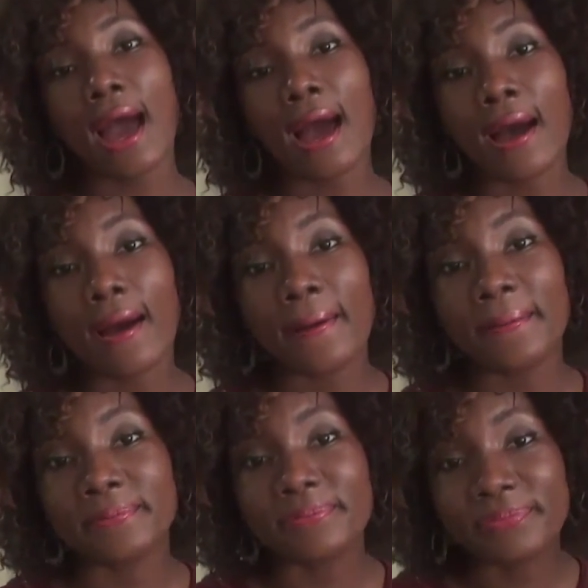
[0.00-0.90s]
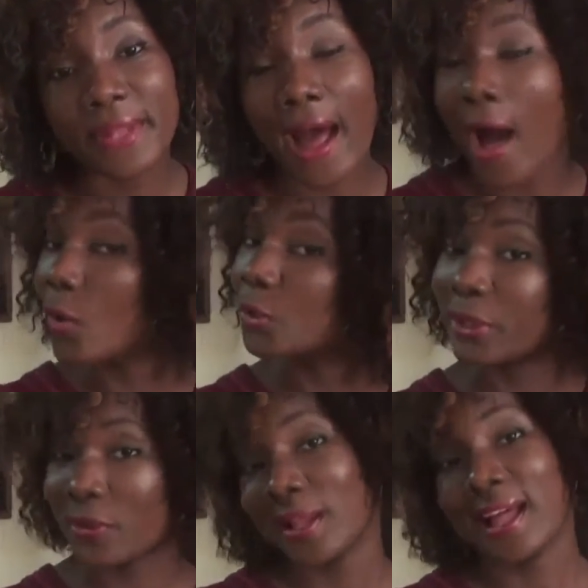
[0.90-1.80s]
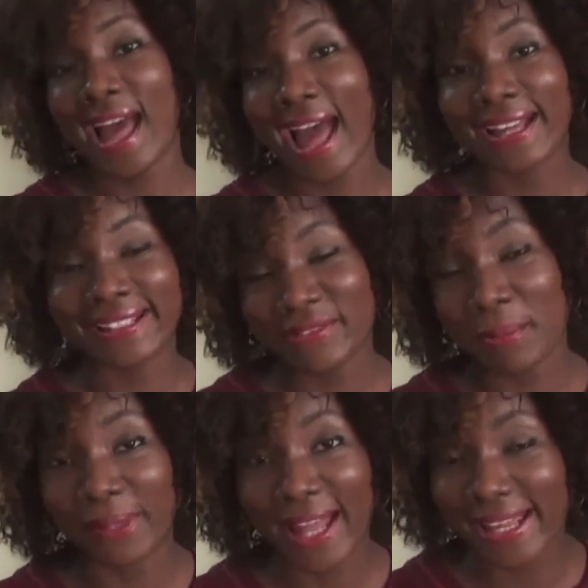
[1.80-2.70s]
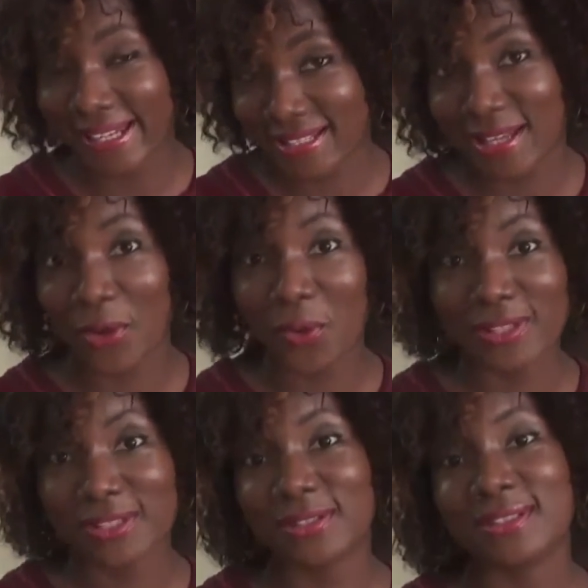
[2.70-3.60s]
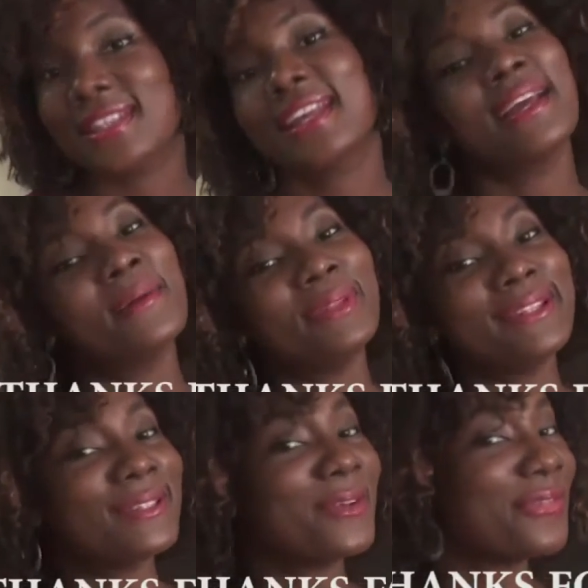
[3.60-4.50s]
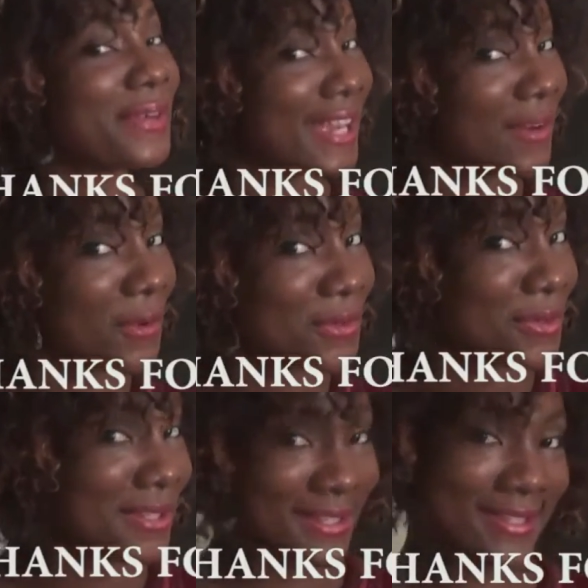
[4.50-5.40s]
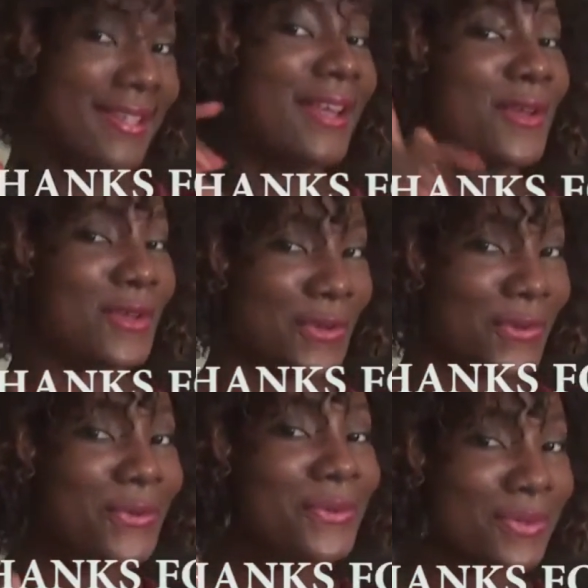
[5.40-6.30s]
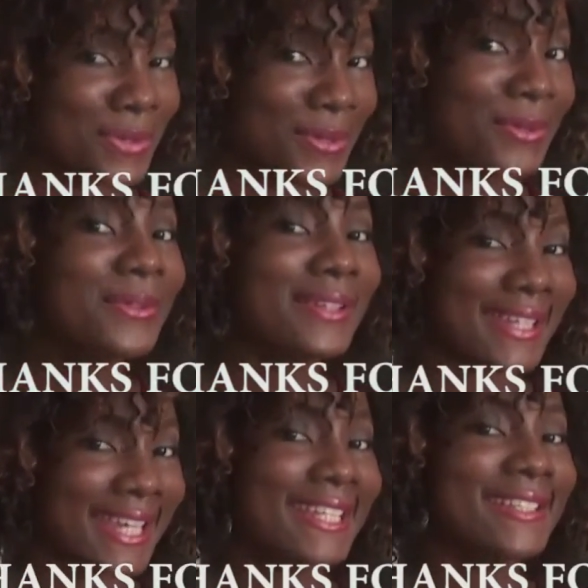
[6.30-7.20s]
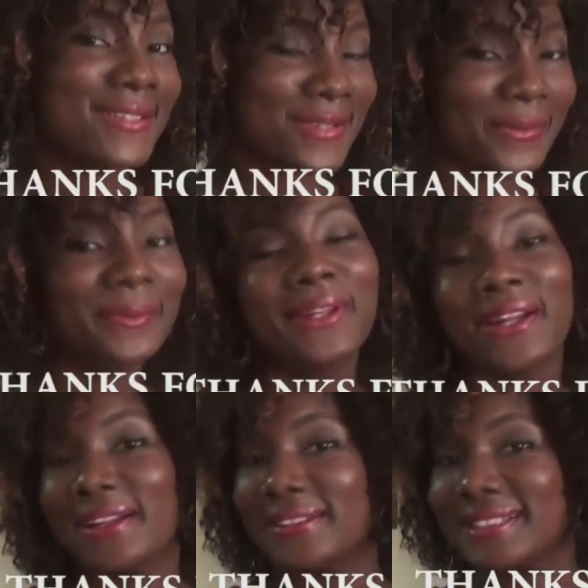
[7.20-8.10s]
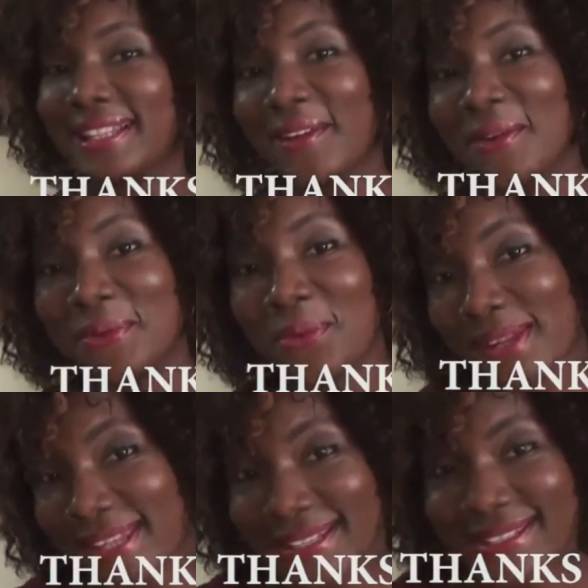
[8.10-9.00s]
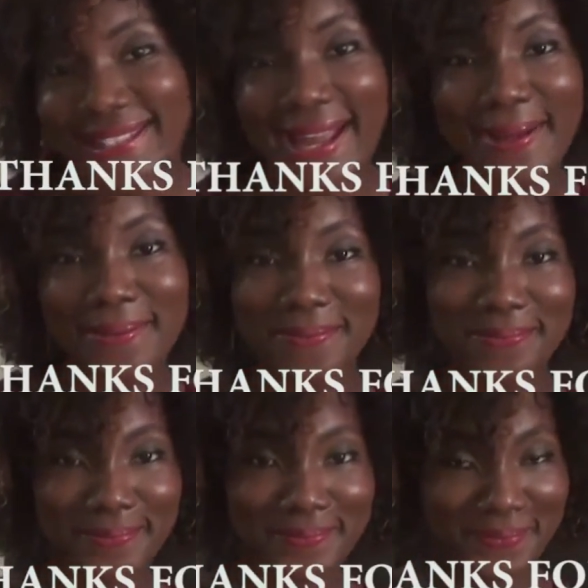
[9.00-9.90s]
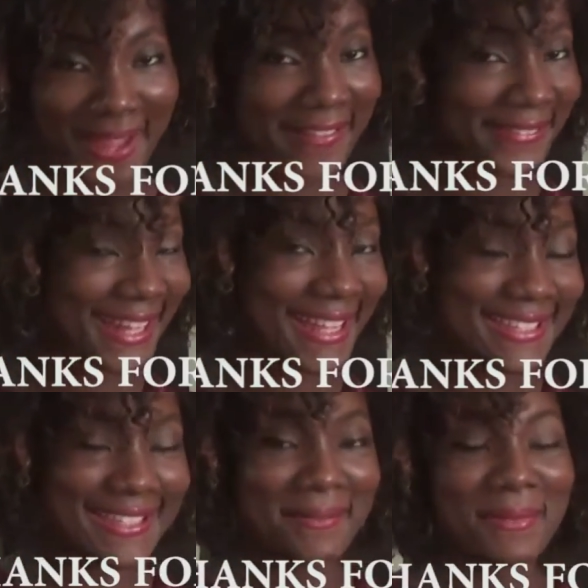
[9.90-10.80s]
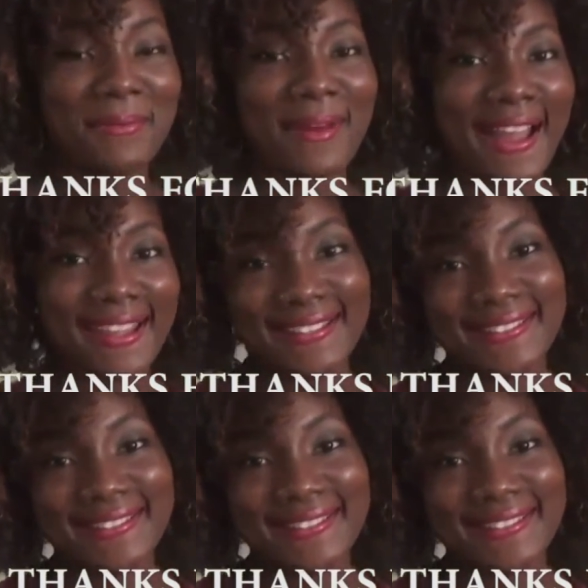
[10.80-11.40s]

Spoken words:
I'll reply and answer your questions. Please do not forget also that you too can. So until I come your way next time, have a nice day. Bye bye.